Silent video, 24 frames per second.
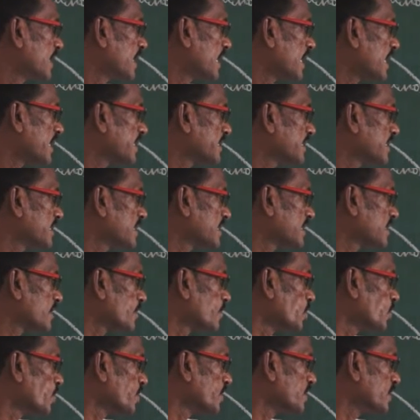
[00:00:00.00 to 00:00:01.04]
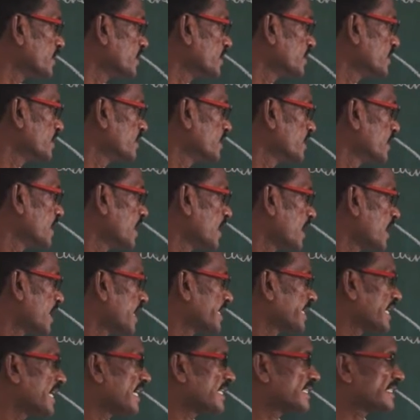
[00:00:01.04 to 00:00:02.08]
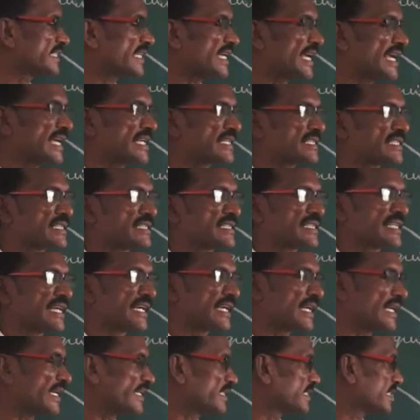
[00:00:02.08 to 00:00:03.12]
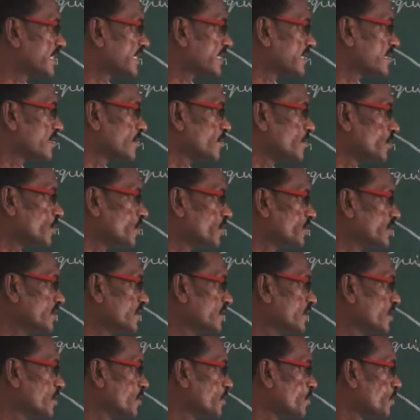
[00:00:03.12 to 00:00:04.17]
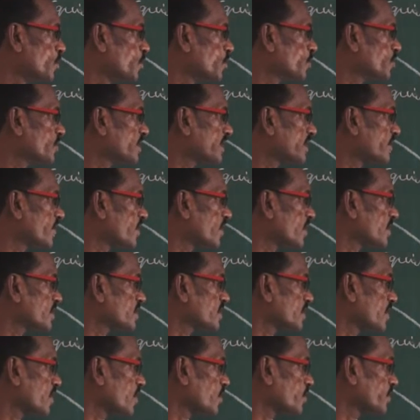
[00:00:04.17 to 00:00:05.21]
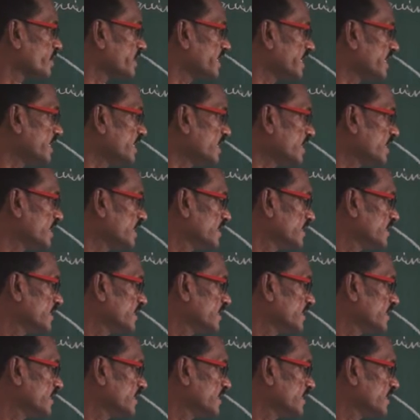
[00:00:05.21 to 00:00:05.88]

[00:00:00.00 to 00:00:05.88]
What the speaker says: and this is the moon, and earth has the satellite, that is the moon revolves around the